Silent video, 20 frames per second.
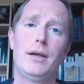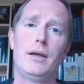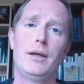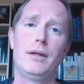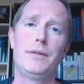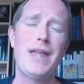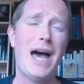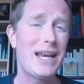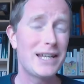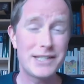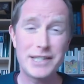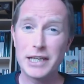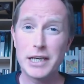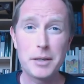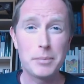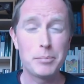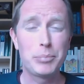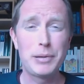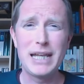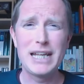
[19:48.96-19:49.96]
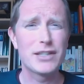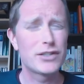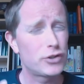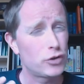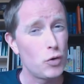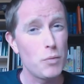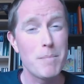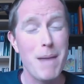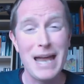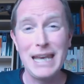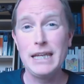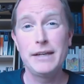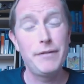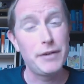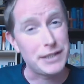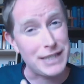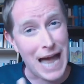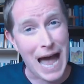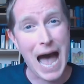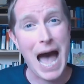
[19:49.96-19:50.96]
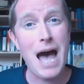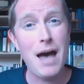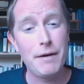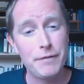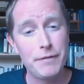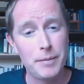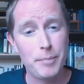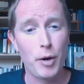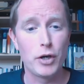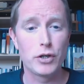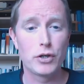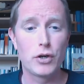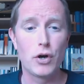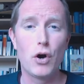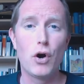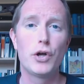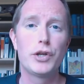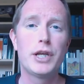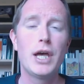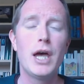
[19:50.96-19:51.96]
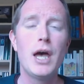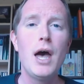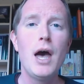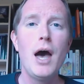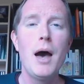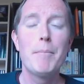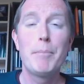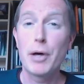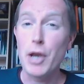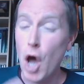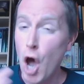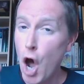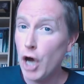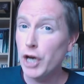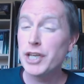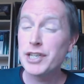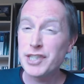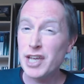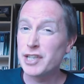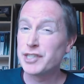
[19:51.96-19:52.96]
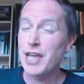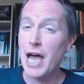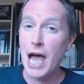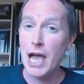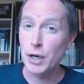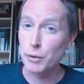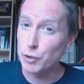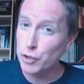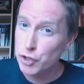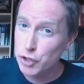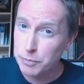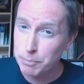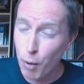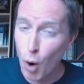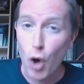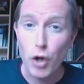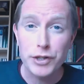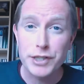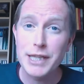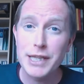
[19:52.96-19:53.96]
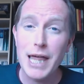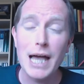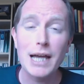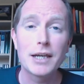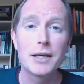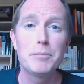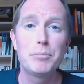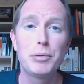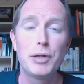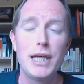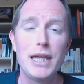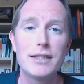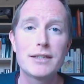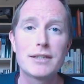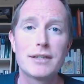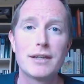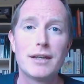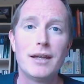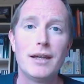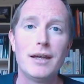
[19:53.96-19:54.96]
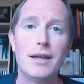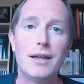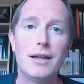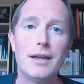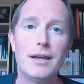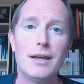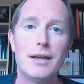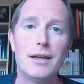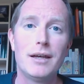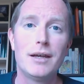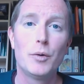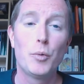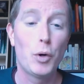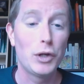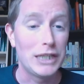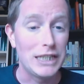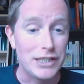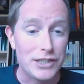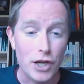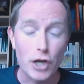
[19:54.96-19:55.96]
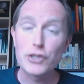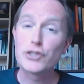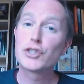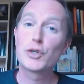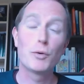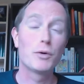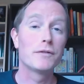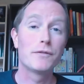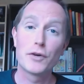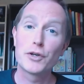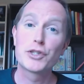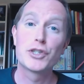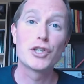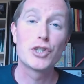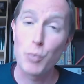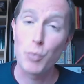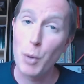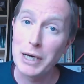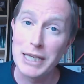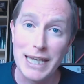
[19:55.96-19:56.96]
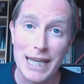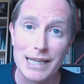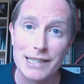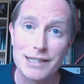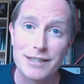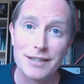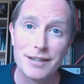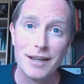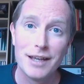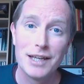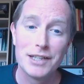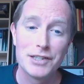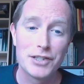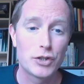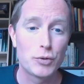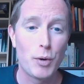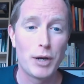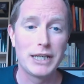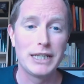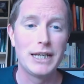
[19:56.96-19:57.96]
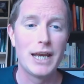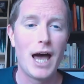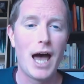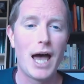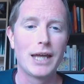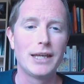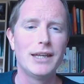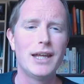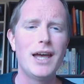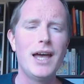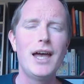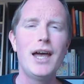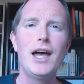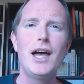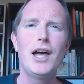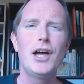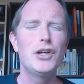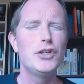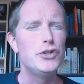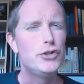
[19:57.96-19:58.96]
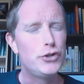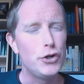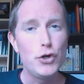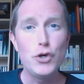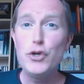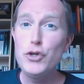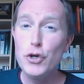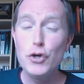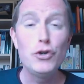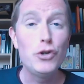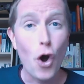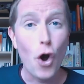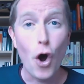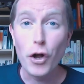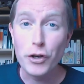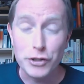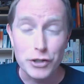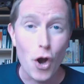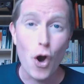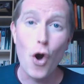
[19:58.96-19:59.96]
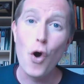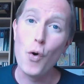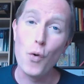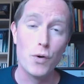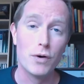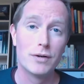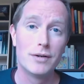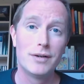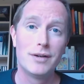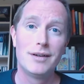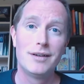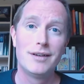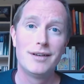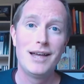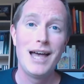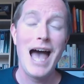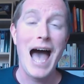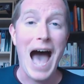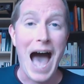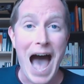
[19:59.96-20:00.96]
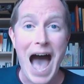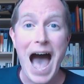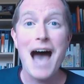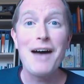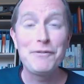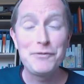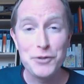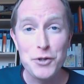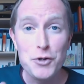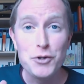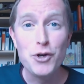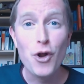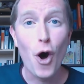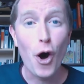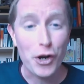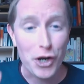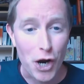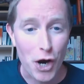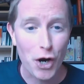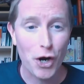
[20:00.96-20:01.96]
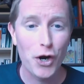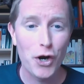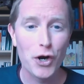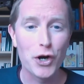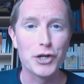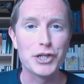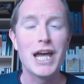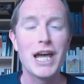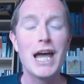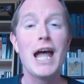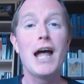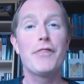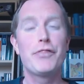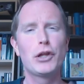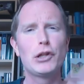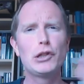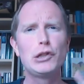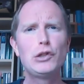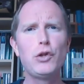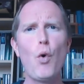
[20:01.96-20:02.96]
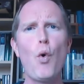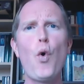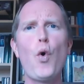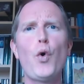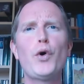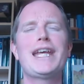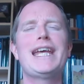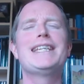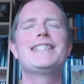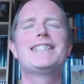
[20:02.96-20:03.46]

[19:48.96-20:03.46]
That is the complaint so many of us have about God. But how does Isaiah respond to that complaint? Well, he does so in verses 28 to 29. Do you not know? Have you not heard? The Lord is